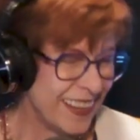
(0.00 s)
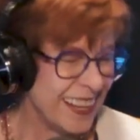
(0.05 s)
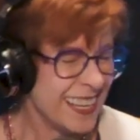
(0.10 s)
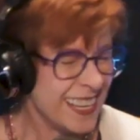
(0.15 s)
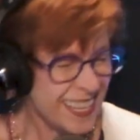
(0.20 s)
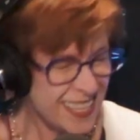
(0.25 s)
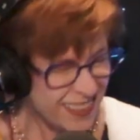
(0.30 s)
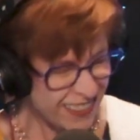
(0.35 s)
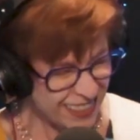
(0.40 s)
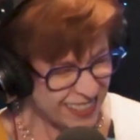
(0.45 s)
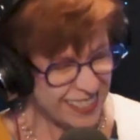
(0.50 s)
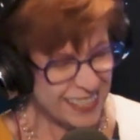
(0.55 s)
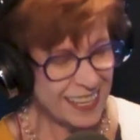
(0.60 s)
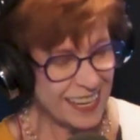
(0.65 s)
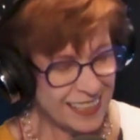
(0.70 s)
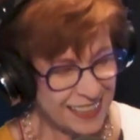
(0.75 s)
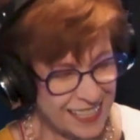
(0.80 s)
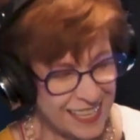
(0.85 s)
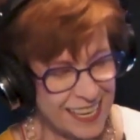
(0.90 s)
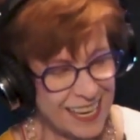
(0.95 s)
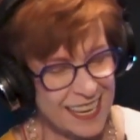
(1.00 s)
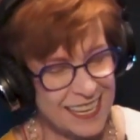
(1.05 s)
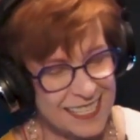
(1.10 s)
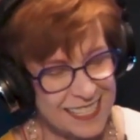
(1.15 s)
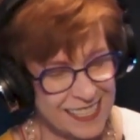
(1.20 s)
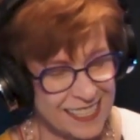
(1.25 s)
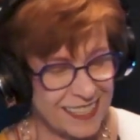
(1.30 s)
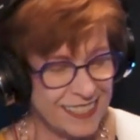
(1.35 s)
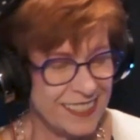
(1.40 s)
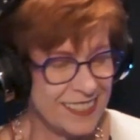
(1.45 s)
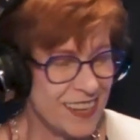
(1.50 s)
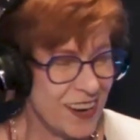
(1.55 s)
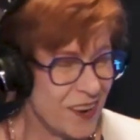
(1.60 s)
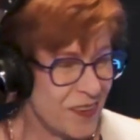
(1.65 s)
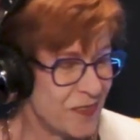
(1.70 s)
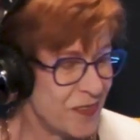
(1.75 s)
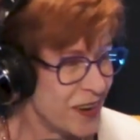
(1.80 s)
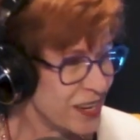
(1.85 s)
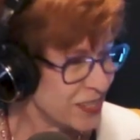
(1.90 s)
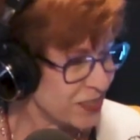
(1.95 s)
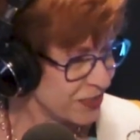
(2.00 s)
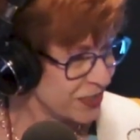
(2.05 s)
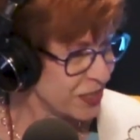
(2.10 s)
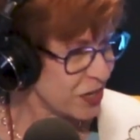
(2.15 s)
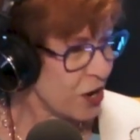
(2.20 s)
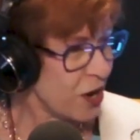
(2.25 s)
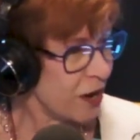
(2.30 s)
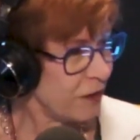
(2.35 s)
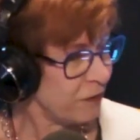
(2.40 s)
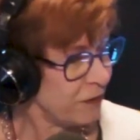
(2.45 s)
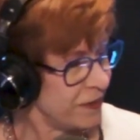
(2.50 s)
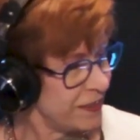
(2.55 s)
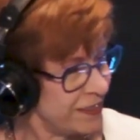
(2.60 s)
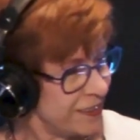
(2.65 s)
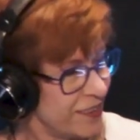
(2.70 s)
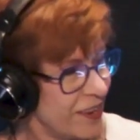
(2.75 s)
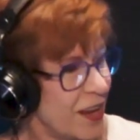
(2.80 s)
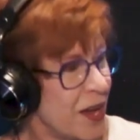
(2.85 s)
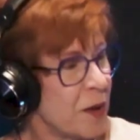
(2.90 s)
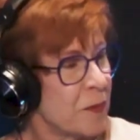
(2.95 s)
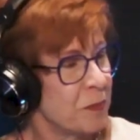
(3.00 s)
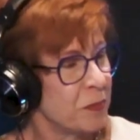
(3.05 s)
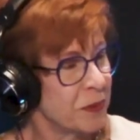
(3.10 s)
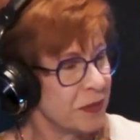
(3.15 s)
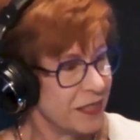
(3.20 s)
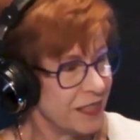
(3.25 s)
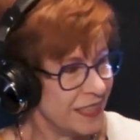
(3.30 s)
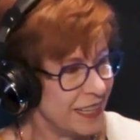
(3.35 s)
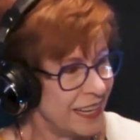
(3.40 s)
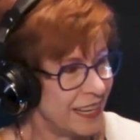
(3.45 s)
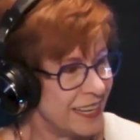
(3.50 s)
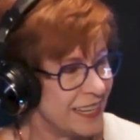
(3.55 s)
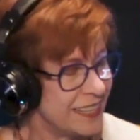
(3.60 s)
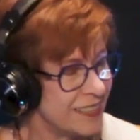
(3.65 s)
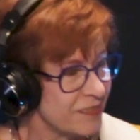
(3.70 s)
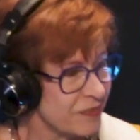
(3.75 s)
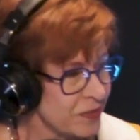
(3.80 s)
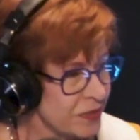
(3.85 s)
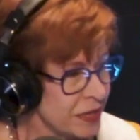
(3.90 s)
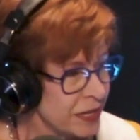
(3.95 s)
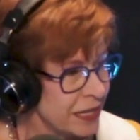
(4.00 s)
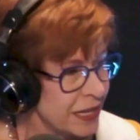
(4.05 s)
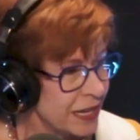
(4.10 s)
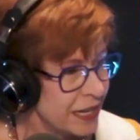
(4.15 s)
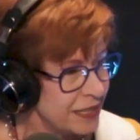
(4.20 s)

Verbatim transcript: you know, you get the idea. You know, yeah, walk to a coffee shop and yes, and, yep.